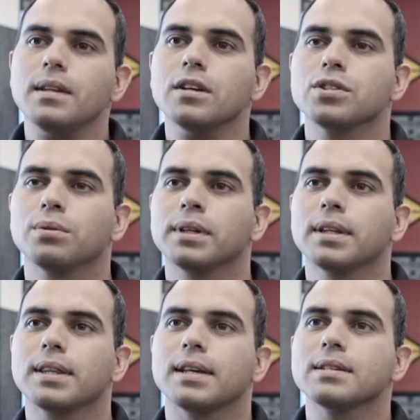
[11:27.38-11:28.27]
So one of
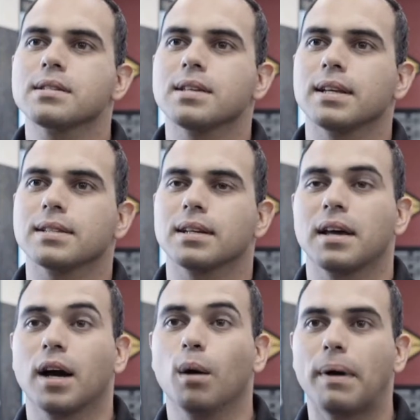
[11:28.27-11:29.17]
the things that's going to
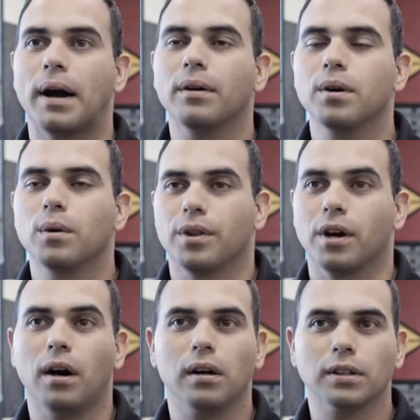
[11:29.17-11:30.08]
help out with
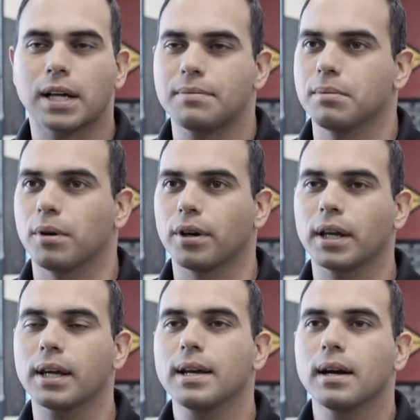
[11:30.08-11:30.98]
all types of
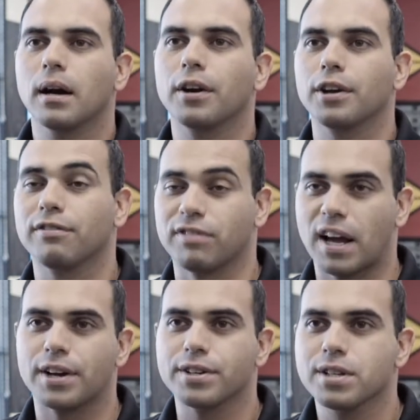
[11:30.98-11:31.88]
marketing are your
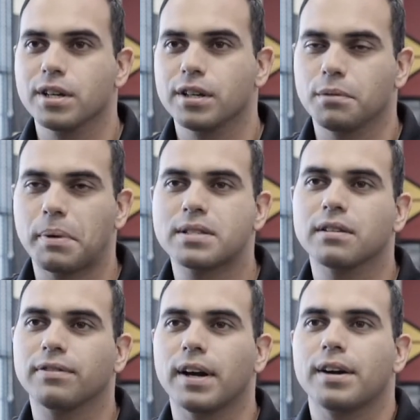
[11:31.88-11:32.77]
flyers. Your
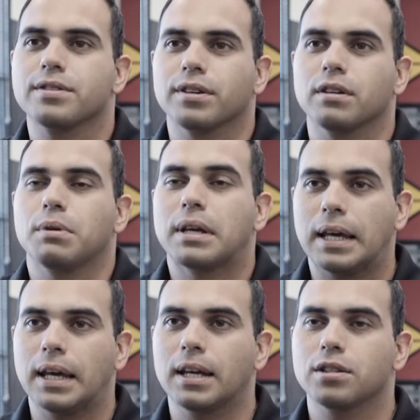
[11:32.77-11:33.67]
basic flyers are going to be
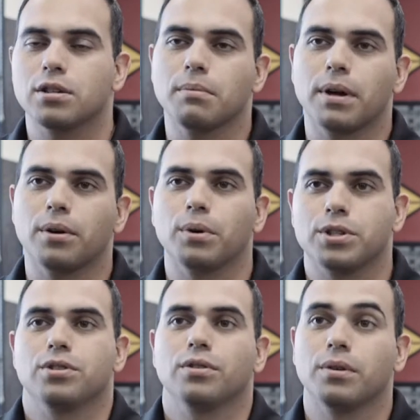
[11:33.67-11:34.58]
key to no matter
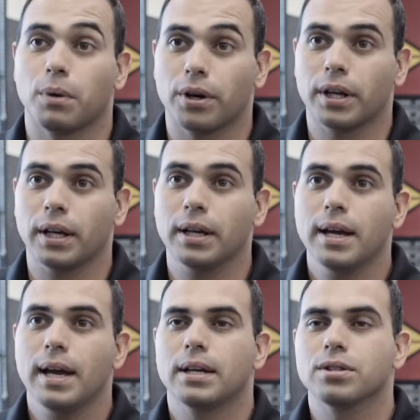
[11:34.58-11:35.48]
what you do in marketing.
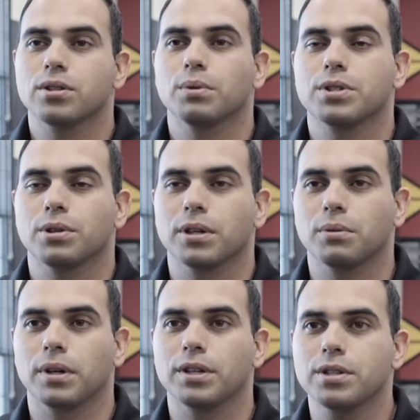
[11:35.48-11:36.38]
And so what you're going to
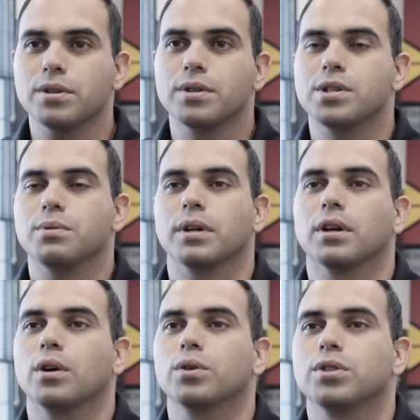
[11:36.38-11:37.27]
want to do is you want to
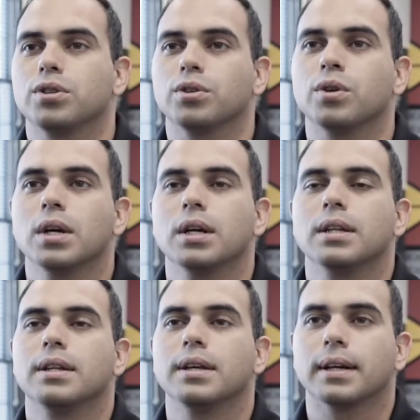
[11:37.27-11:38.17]
go to
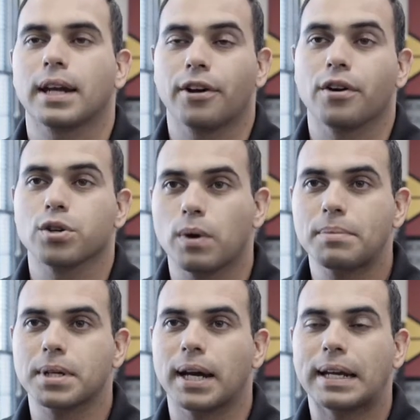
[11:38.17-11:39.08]
the carrier's
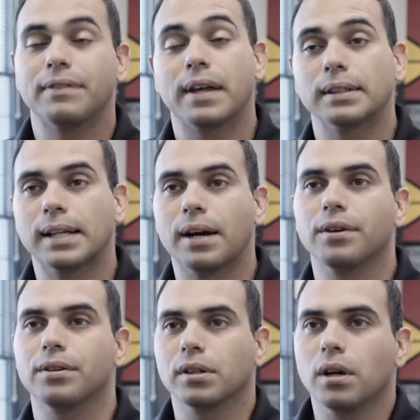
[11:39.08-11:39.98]
website if they allow
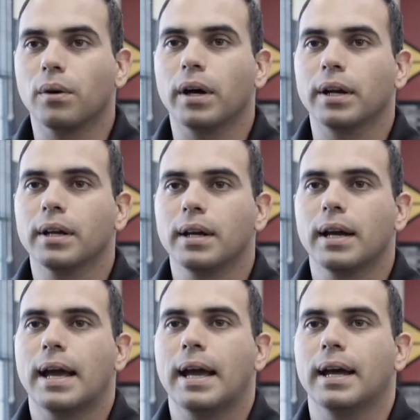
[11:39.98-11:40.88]
you to go on
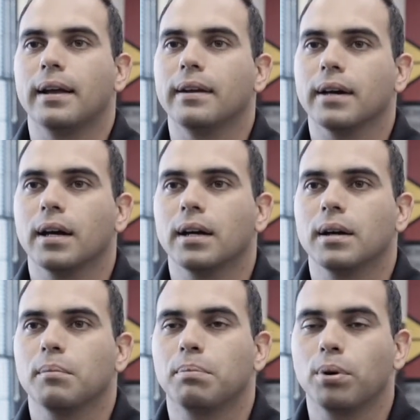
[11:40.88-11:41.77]
and
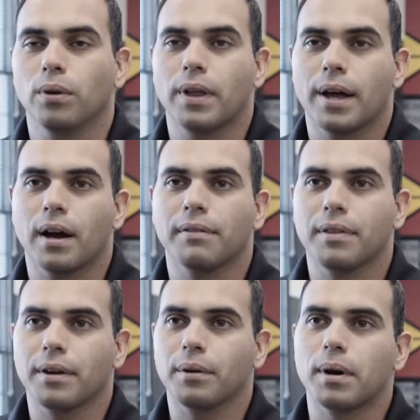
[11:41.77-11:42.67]
pull that off of
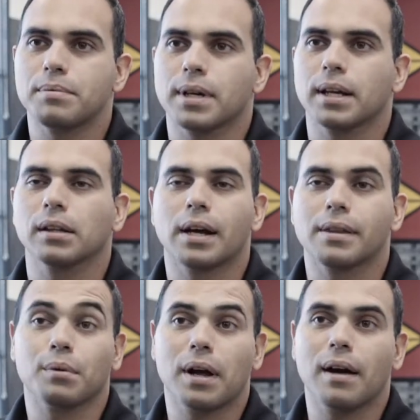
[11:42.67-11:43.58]
their website. A lot of
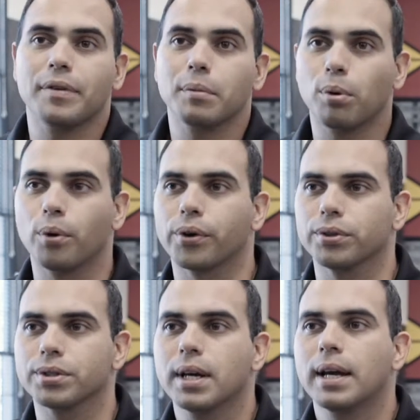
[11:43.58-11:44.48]
them will have their
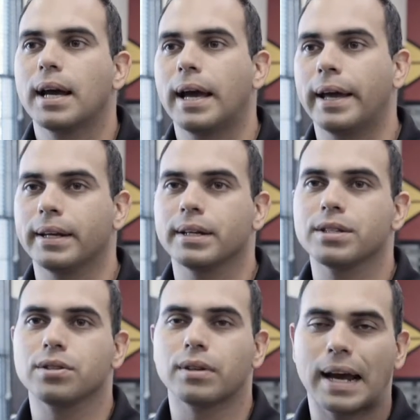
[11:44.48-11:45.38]
portals.
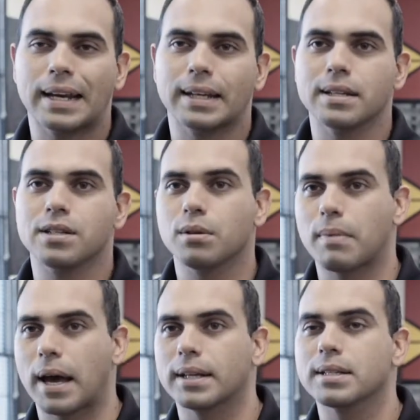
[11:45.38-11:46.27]
Aetna's, United's,
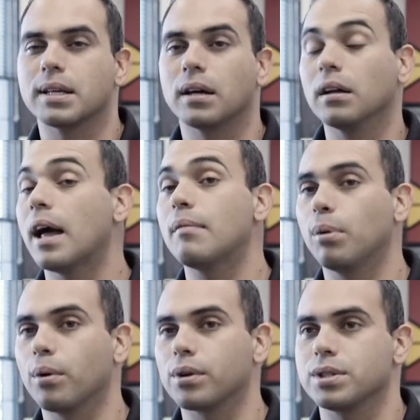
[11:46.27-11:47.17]
Humana's, they all have
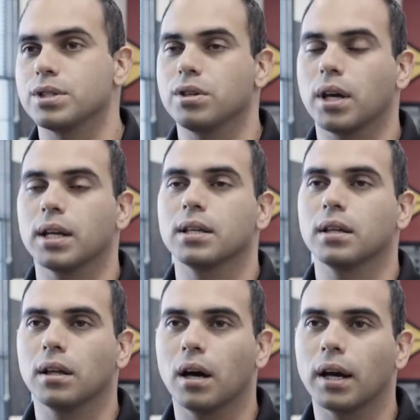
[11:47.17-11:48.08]
portals that you
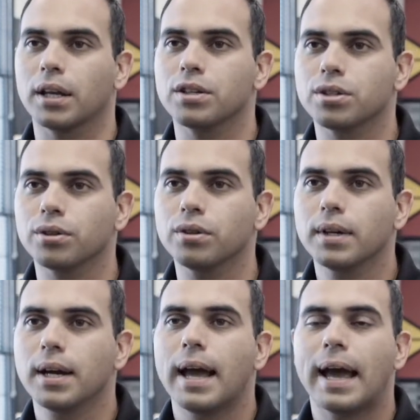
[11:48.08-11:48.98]
can log into.
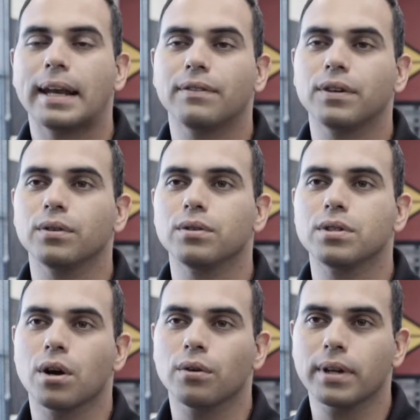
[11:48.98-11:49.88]
And if you
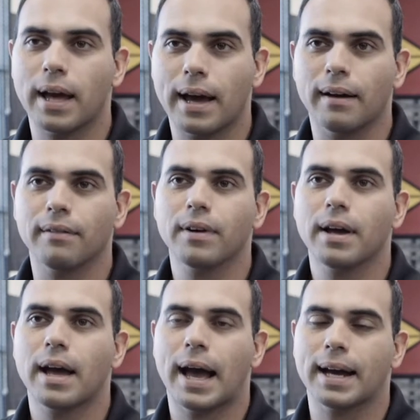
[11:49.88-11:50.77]
don't have
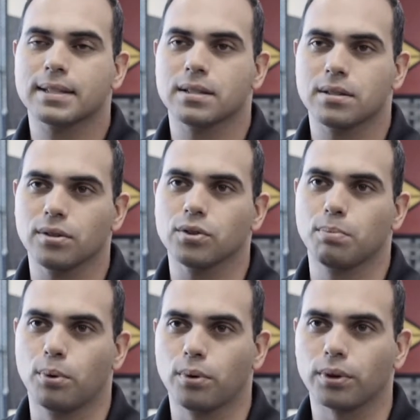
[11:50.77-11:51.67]
access to those
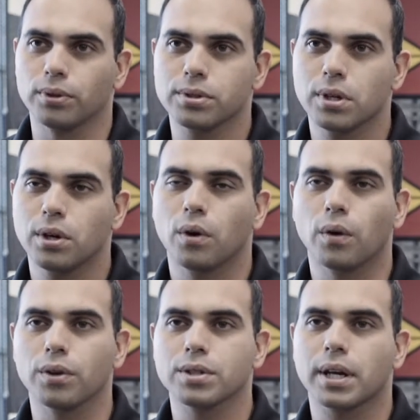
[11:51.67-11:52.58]
portals,
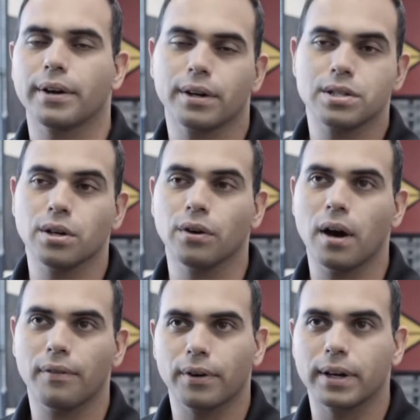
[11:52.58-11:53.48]
or those carriers don't
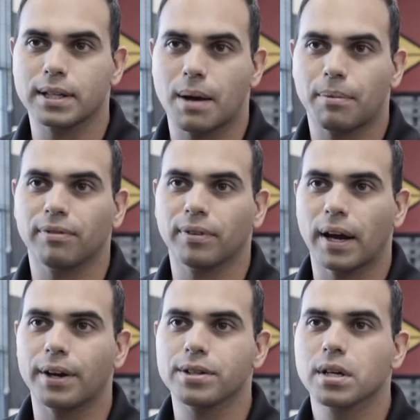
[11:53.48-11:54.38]
offer any type of
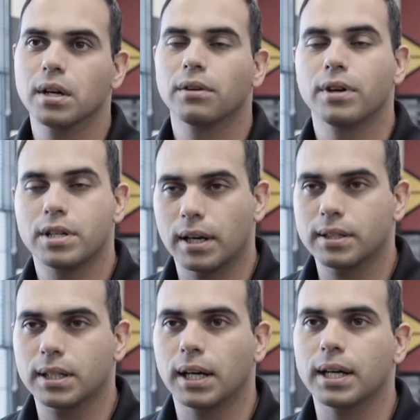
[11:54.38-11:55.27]
flyers, reach out
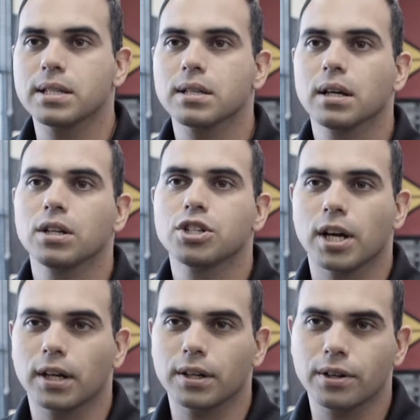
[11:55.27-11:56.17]
to us,
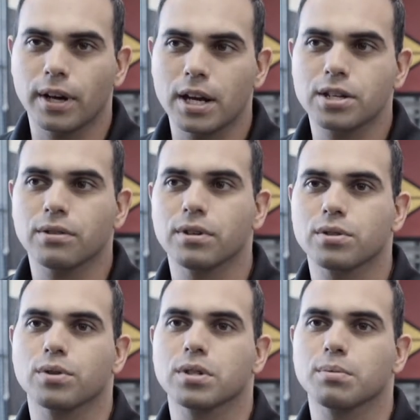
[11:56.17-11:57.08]
check on your agent
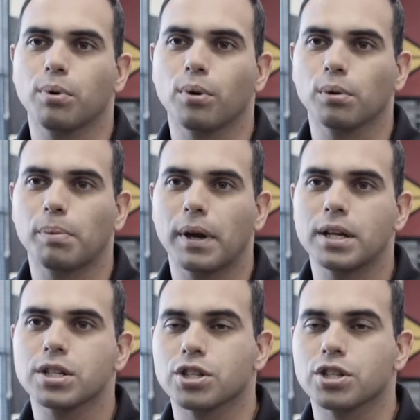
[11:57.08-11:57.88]
resources portal page.